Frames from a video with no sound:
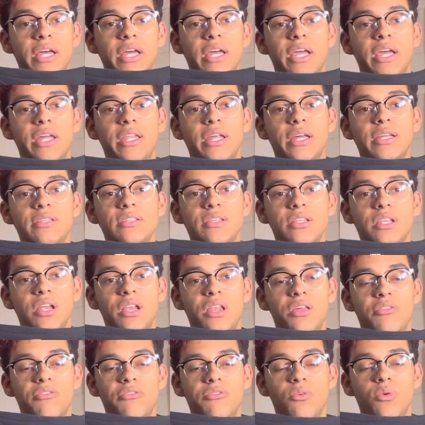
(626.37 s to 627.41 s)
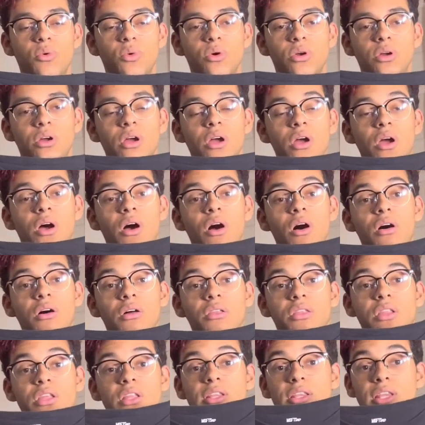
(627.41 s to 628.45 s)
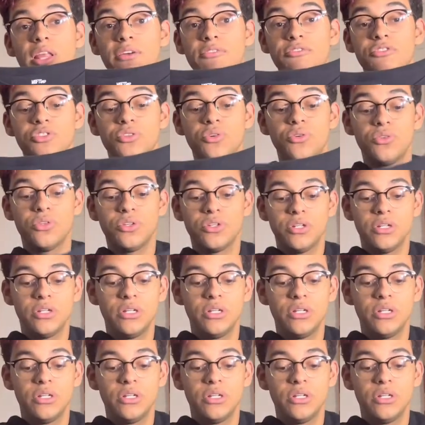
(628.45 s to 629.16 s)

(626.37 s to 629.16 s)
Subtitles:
and 1984 on the left shoulder.